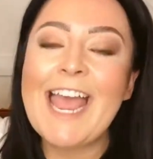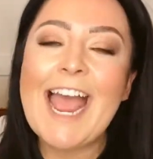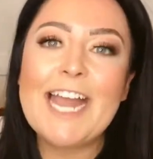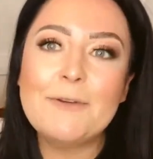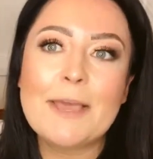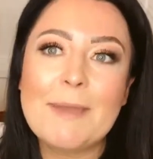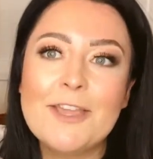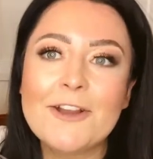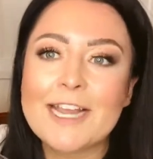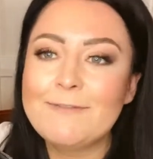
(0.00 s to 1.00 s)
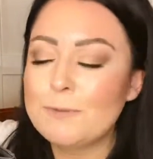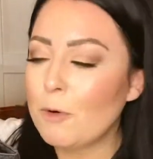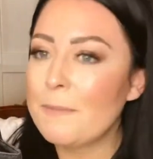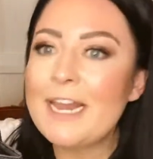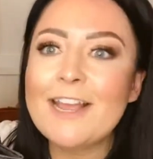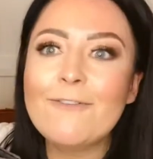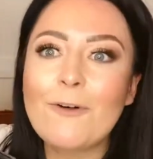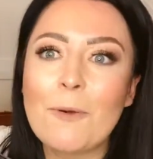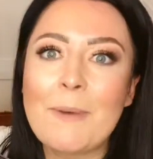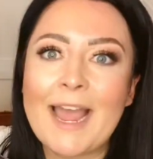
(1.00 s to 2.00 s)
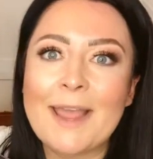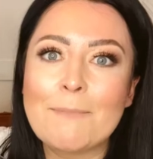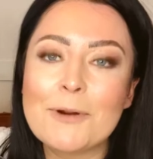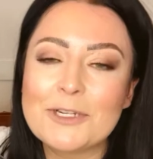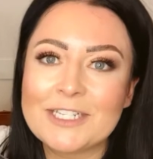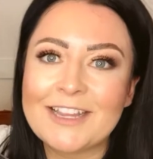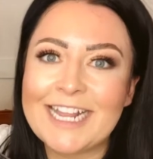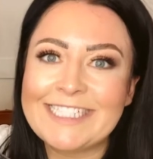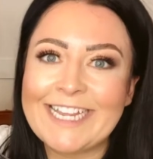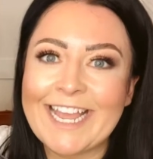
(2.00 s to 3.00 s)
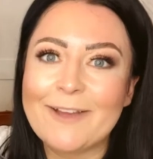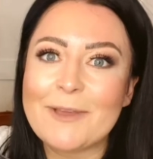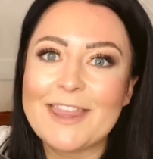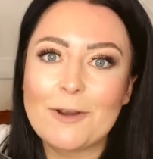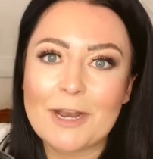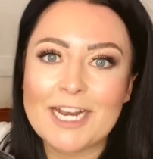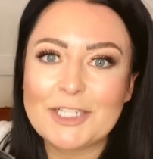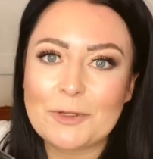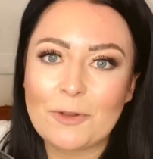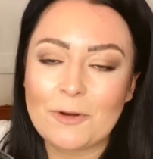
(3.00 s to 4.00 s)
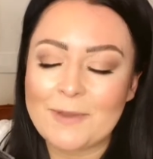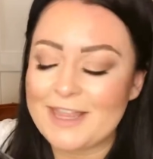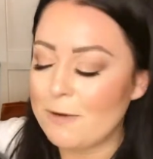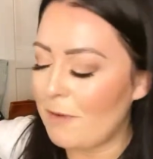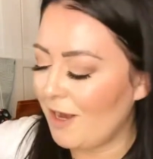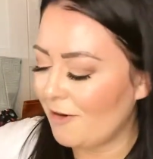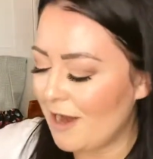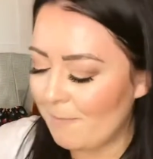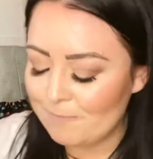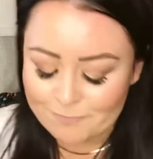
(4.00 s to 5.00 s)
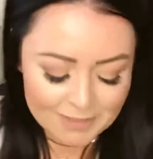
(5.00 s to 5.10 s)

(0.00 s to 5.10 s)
And you can make your gift more meaningful by personalizing it with their initial or with their monogram.